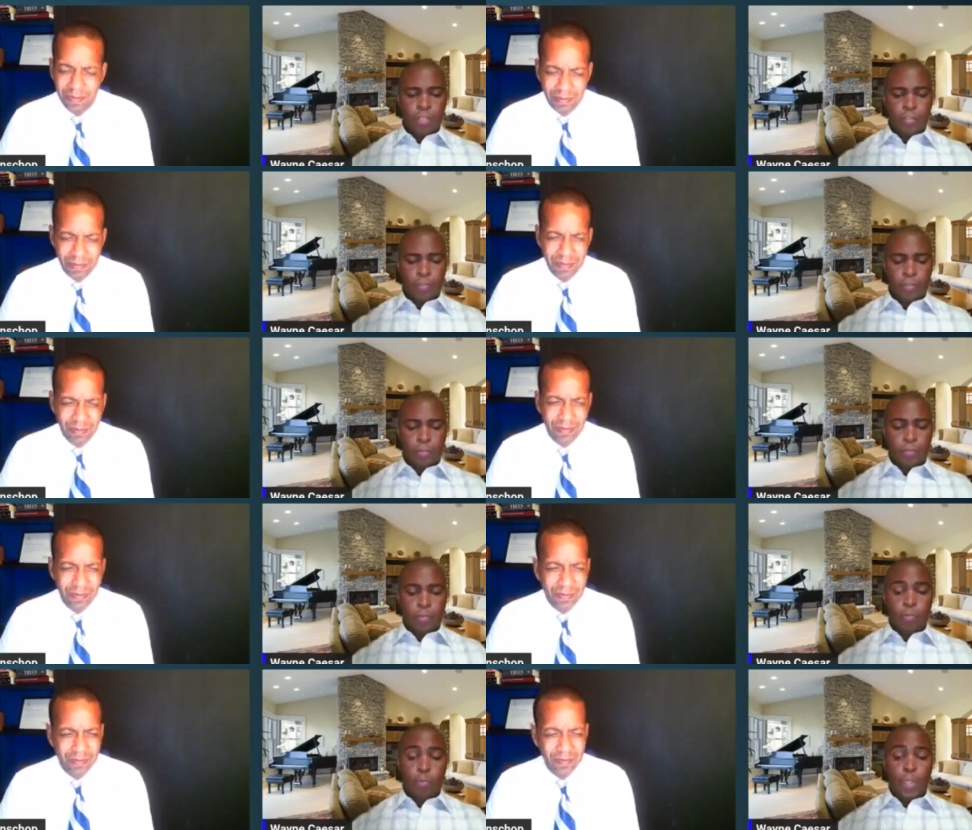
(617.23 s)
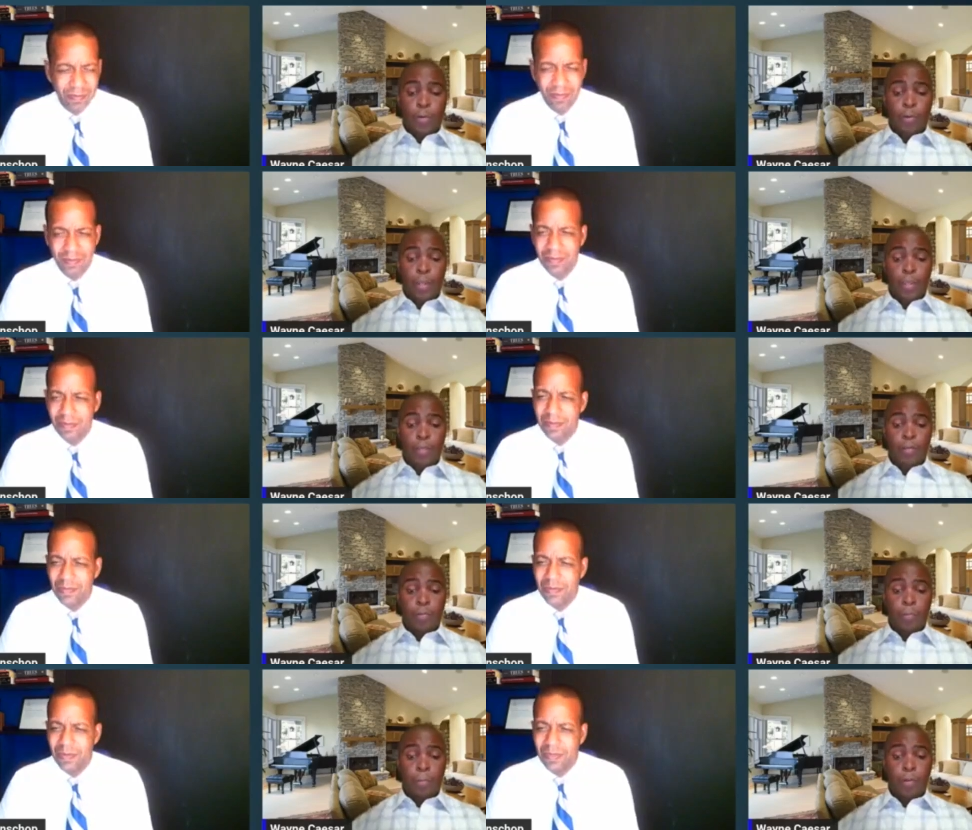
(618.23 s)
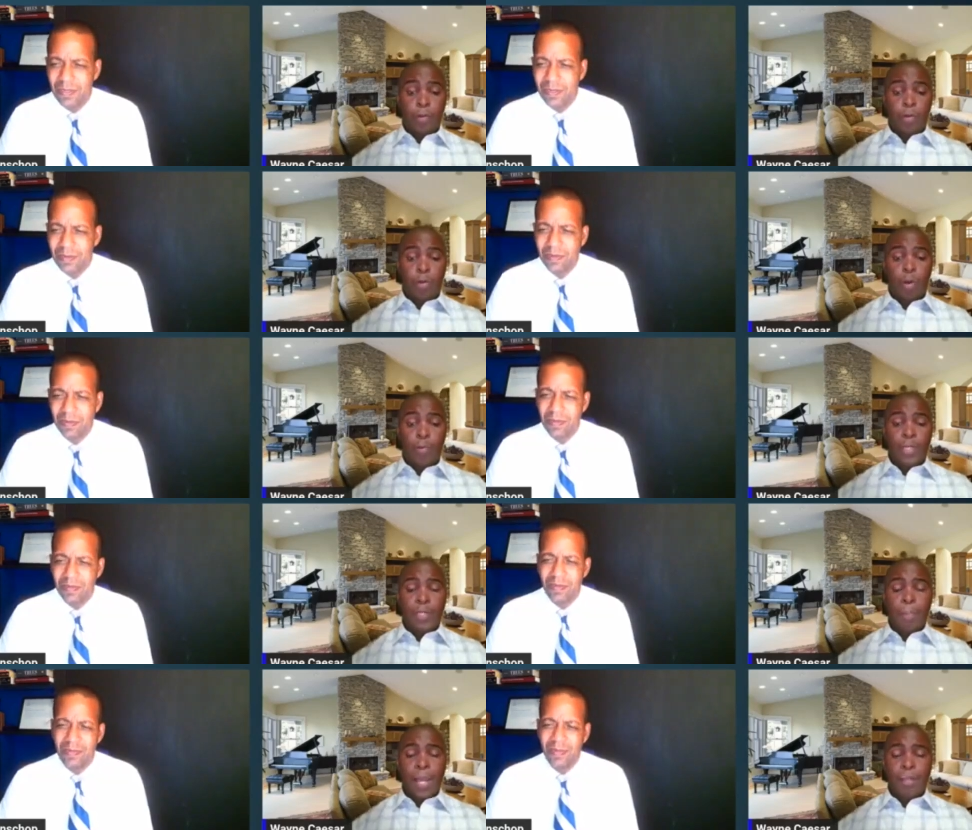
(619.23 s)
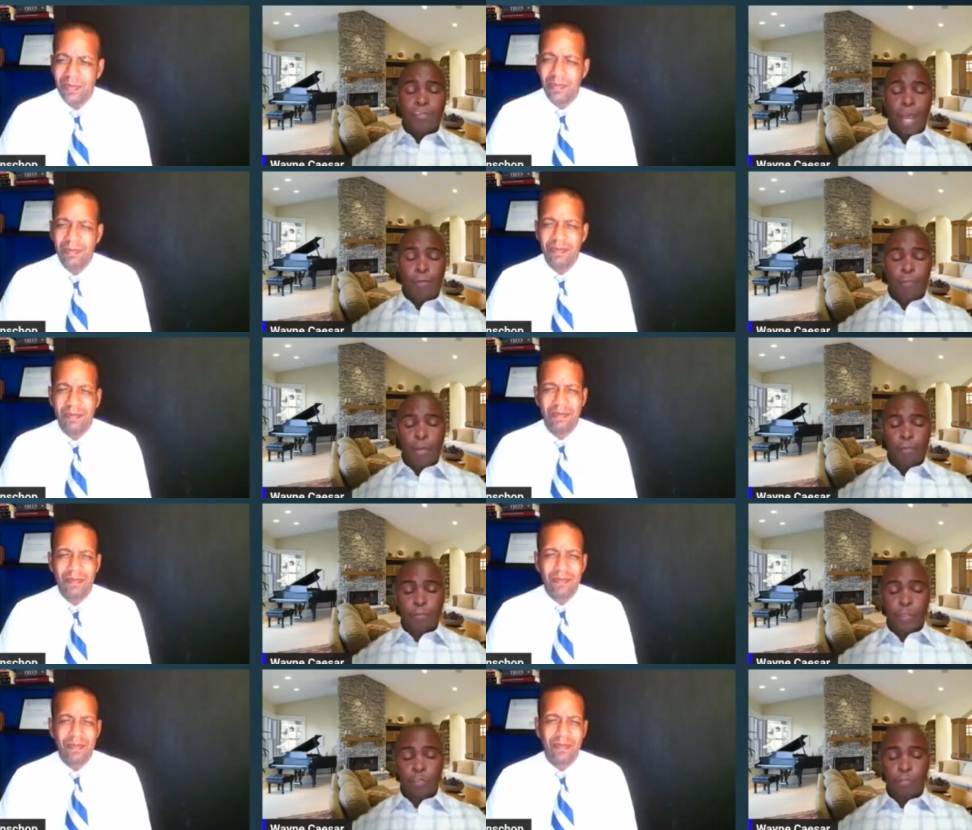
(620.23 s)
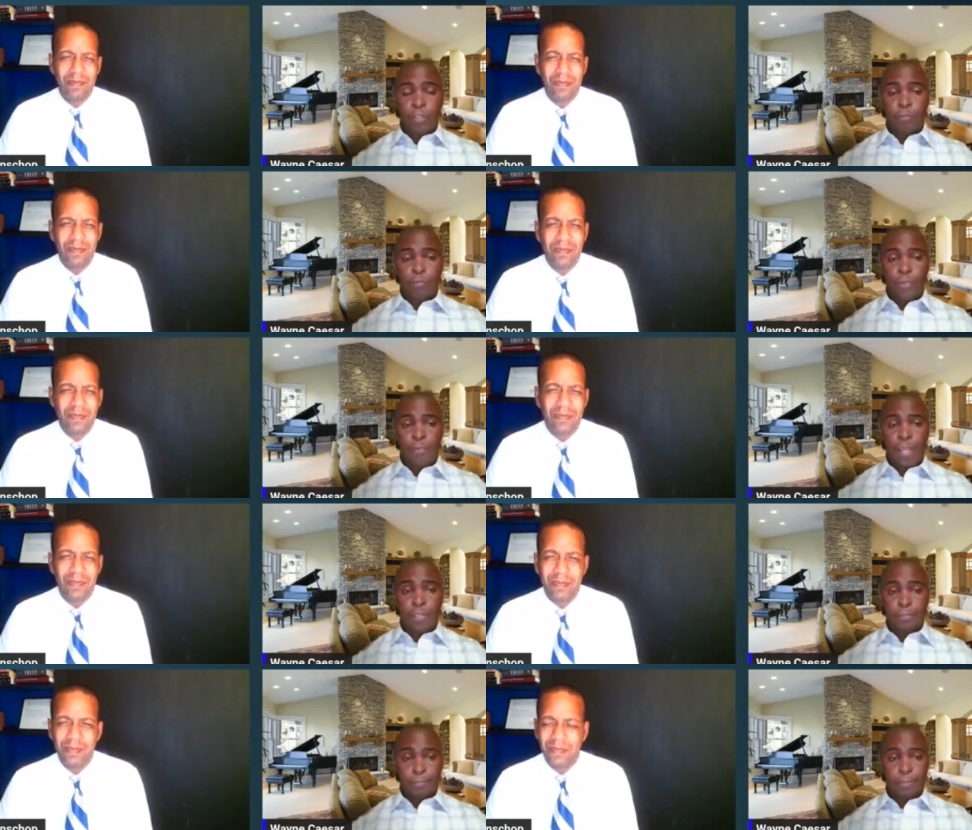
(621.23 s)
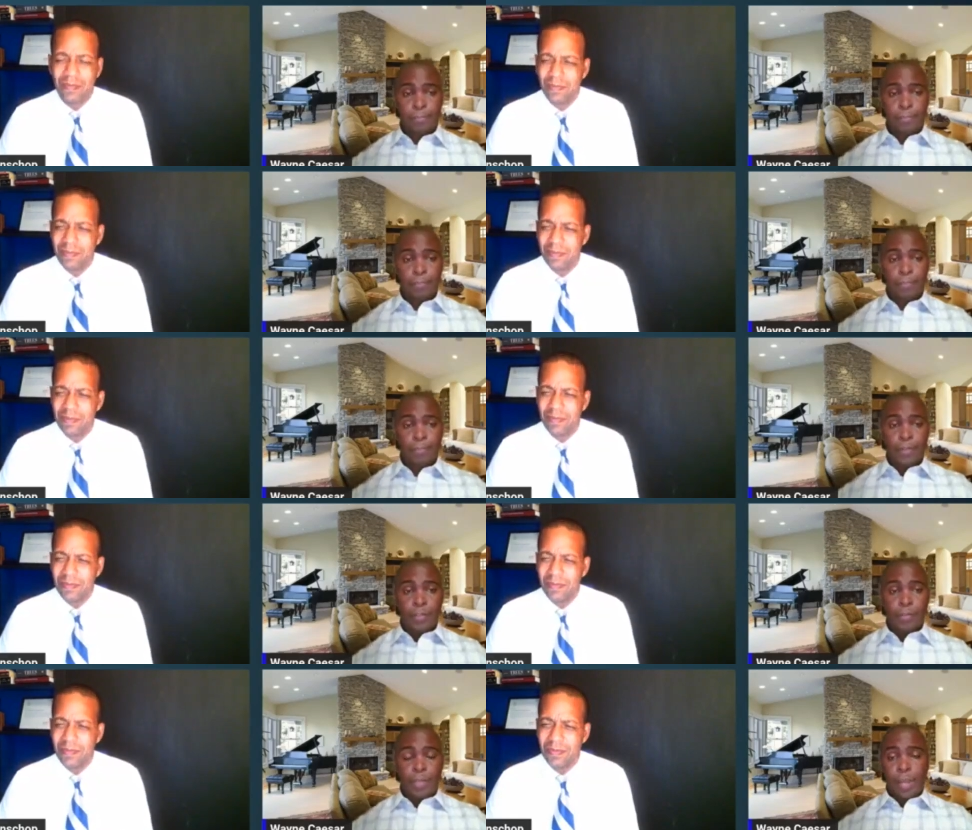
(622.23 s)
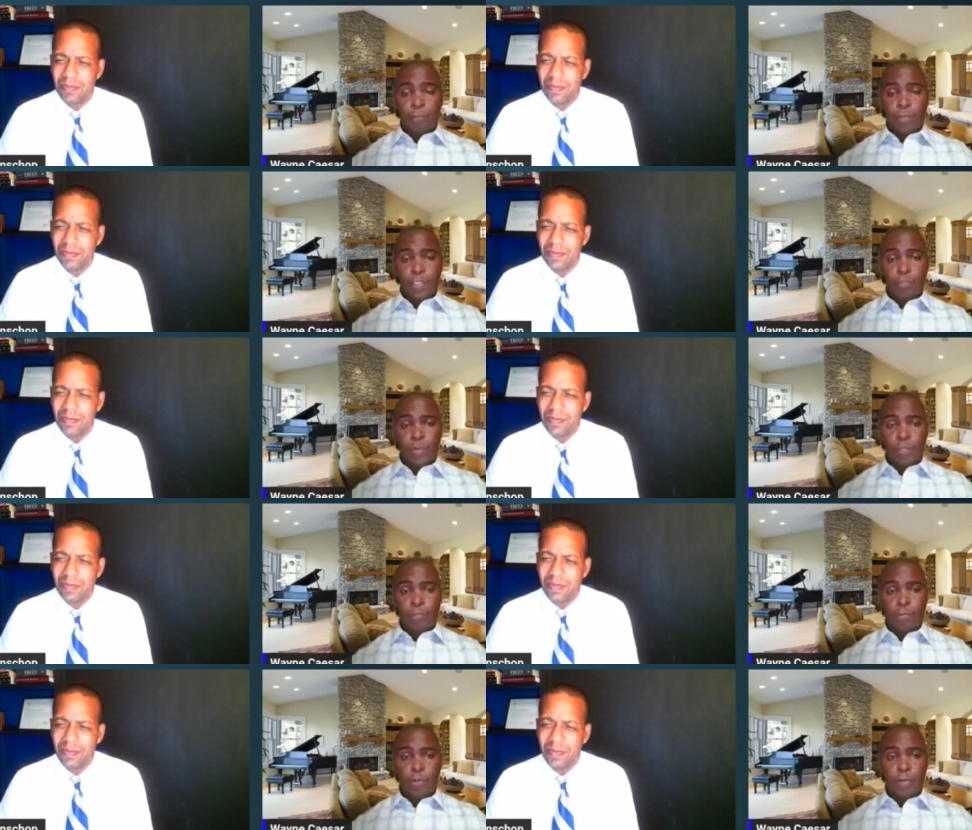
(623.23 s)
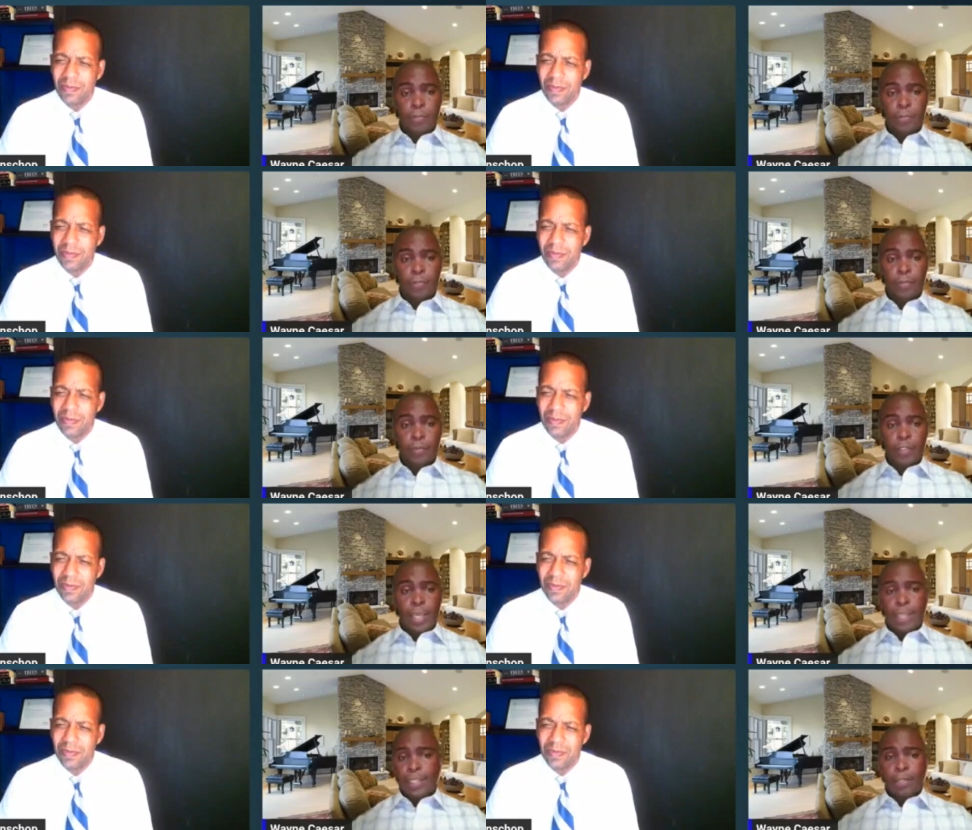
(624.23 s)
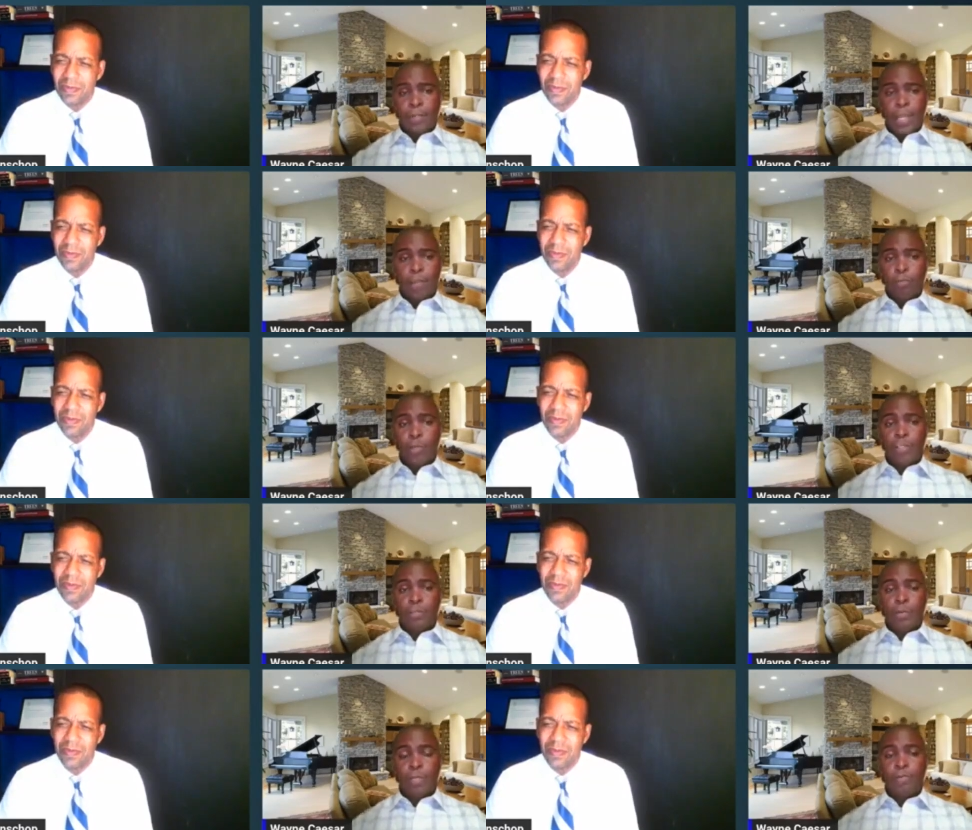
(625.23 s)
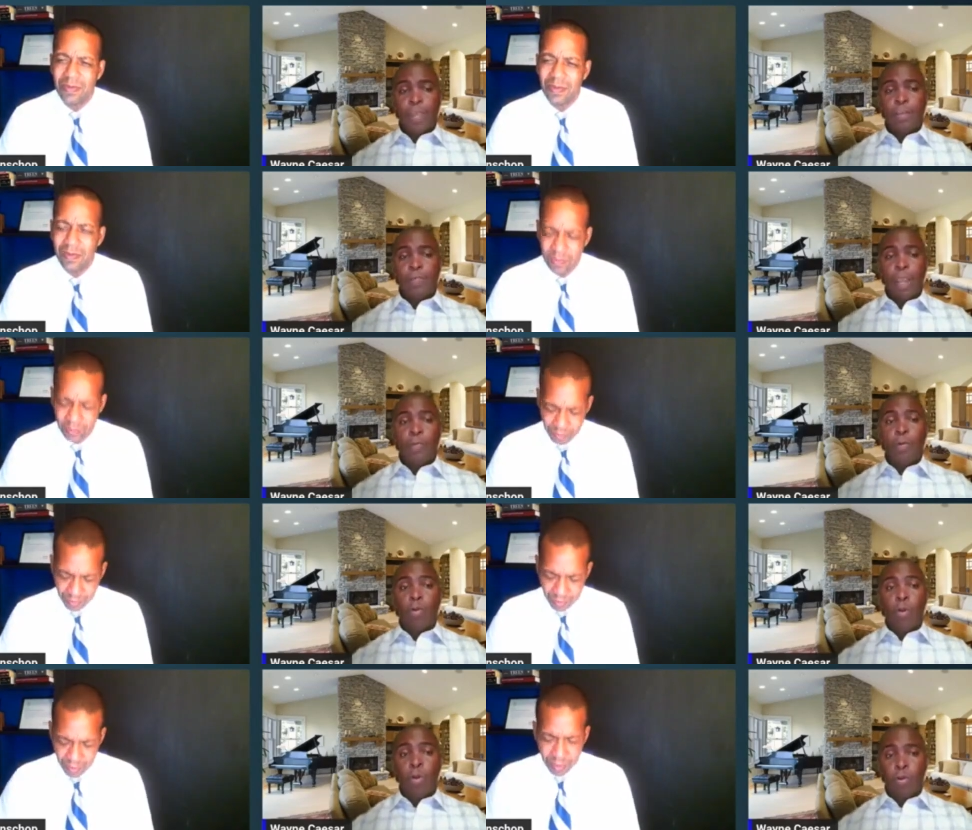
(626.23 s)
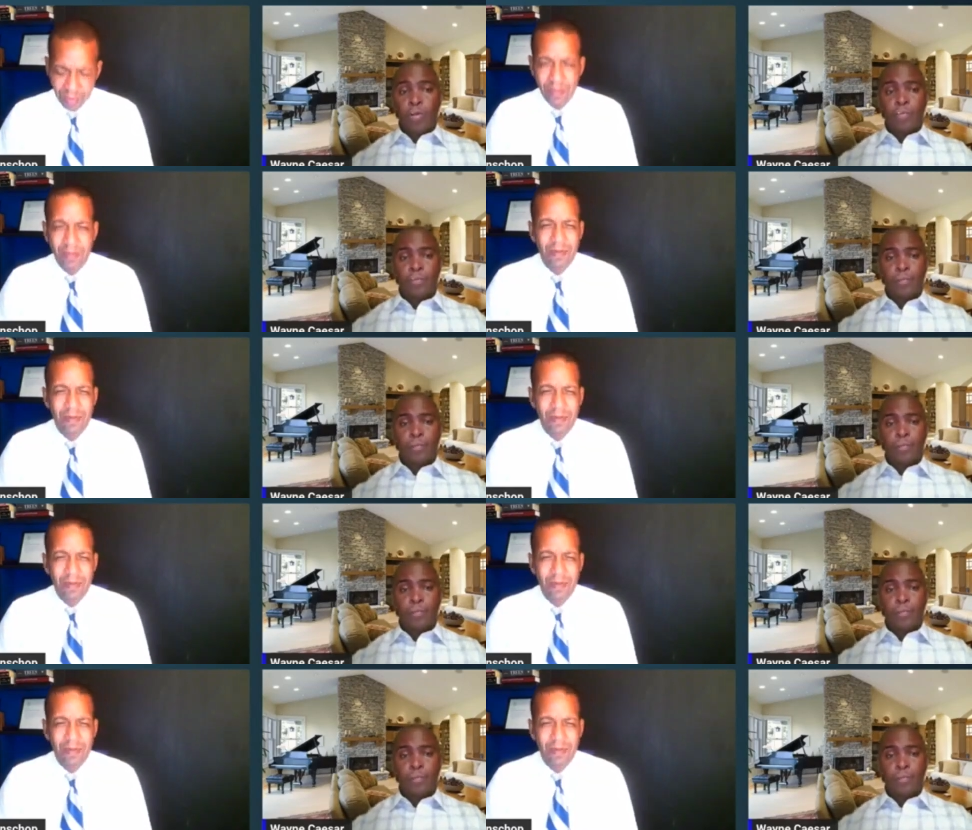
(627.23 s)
Speaker 1: listen, we're already past halfway of 2023, right? We have 2024, and then we have 2025 around August.